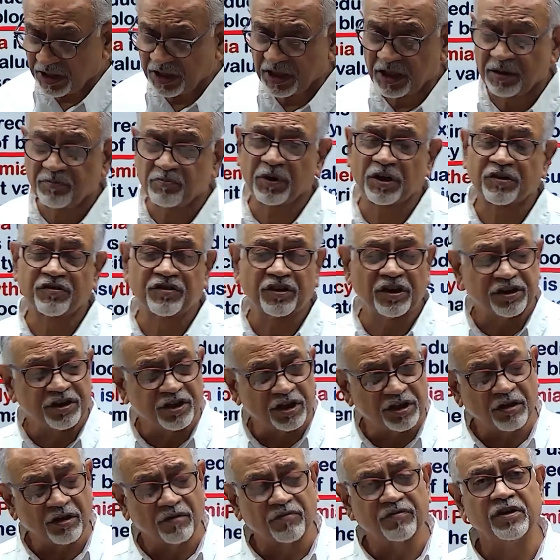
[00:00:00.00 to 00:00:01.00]
percentage
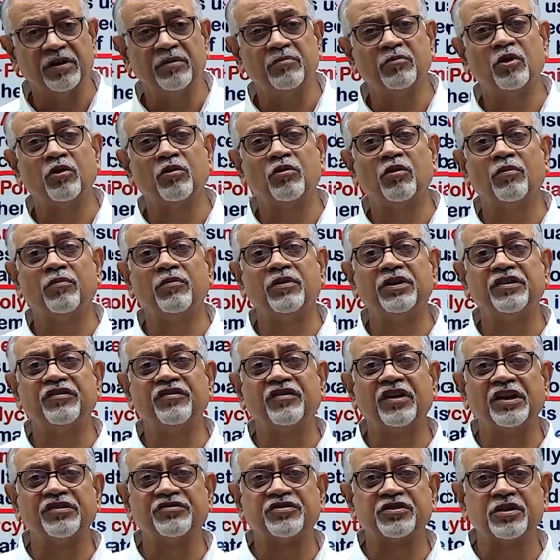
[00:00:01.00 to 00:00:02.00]
of hemoglobin is
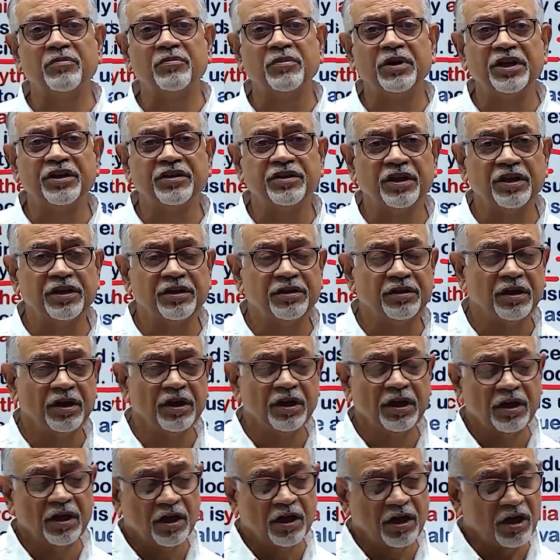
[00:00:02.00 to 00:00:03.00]
estimated,
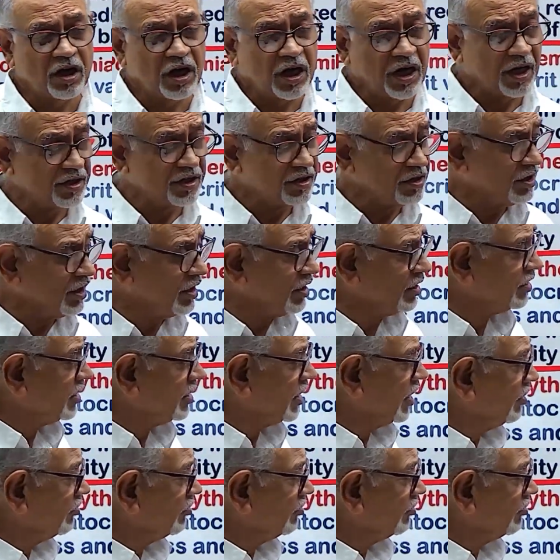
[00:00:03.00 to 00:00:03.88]
and in case